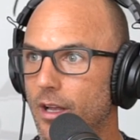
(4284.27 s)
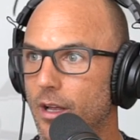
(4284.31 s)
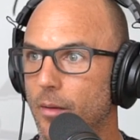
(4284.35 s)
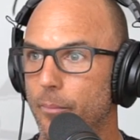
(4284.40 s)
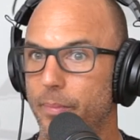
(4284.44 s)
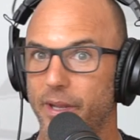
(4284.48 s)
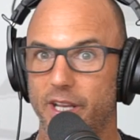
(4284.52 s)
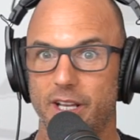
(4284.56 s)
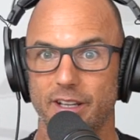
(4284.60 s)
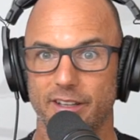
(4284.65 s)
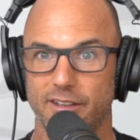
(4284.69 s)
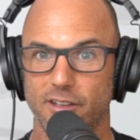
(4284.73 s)

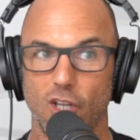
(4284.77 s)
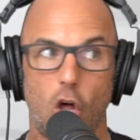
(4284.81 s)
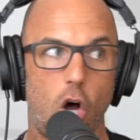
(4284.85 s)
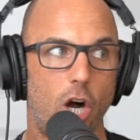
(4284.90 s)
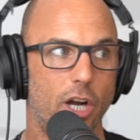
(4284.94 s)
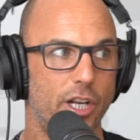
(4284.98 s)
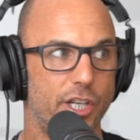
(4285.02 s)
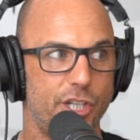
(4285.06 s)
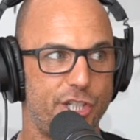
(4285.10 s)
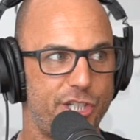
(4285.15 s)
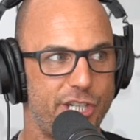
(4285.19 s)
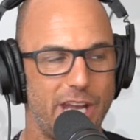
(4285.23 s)
Because
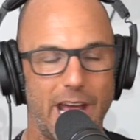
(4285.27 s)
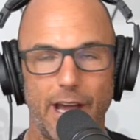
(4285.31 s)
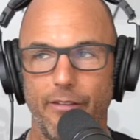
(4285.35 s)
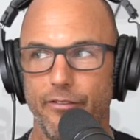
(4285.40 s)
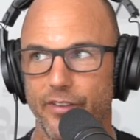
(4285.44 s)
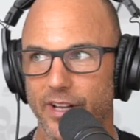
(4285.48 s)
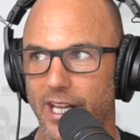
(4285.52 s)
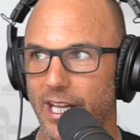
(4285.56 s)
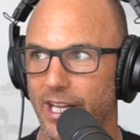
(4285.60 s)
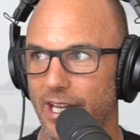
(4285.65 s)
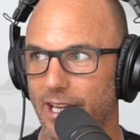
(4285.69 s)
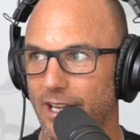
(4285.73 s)

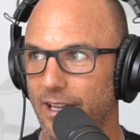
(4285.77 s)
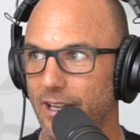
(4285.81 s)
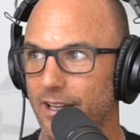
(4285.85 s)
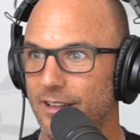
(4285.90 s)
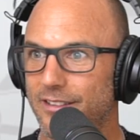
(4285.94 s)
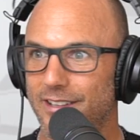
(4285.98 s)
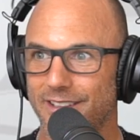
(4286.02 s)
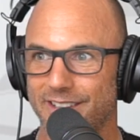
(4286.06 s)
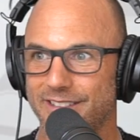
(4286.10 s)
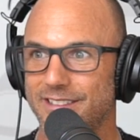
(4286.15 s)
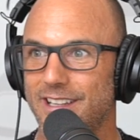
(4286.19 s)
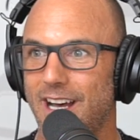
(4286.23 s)
longevity
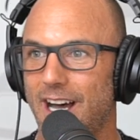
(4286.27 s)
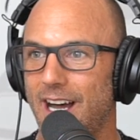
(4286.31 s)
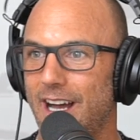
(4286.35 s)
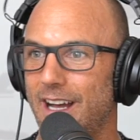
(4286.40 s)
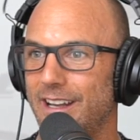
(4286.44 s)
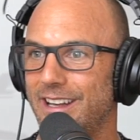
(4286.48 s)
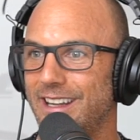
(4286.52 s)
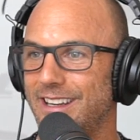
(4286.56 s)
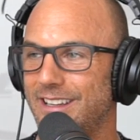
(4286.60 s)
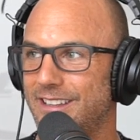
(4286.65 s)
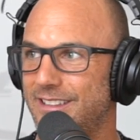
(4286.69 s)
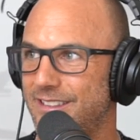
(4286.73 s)
does
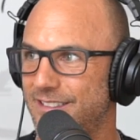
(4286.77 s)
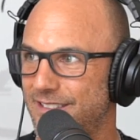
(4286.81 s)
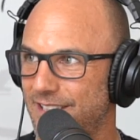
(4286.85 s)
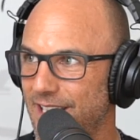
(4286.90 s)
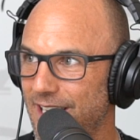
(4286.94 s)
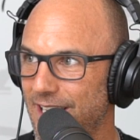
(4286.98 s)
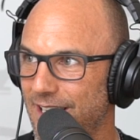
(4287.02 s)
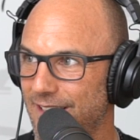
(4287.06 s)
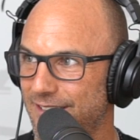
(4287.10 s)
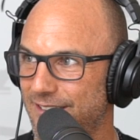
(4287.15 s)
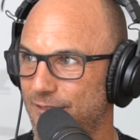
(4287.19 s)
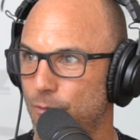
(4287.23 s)
not
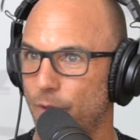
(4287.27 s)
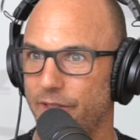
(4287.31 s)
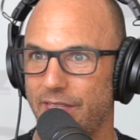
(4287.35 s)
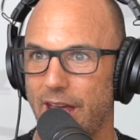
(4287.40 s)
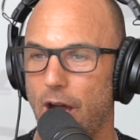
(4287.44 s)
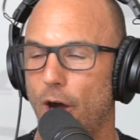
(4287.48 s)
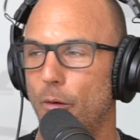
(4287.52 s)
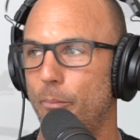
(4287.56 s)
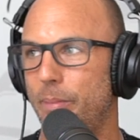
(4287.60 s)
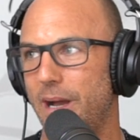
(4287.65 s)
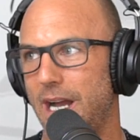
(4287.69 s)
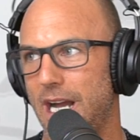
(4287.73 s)
exist
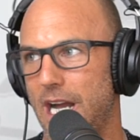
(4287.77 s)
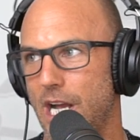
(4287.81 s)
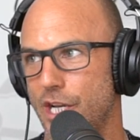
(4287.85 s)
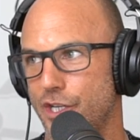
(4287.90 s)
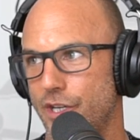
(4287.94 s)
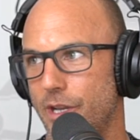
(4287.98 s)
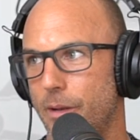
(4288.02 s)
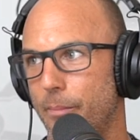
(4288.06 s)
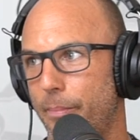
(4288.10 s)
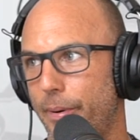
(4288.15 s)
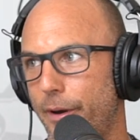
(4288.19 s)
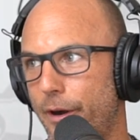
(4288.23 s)
without
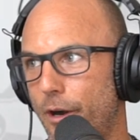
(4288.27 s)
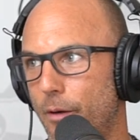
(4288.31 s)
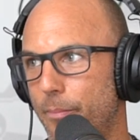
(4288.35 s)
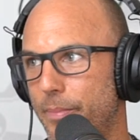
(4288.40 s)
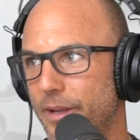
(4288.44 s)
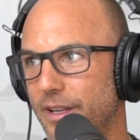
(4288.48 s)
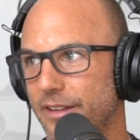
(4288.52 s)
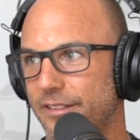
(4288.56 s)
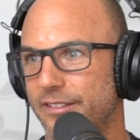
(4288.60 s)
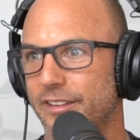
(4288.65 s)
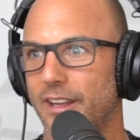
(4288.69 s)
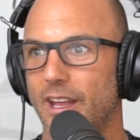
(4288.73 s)
passion and
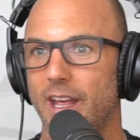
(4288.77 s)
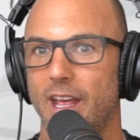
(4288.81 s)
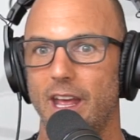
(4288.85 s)
purpose.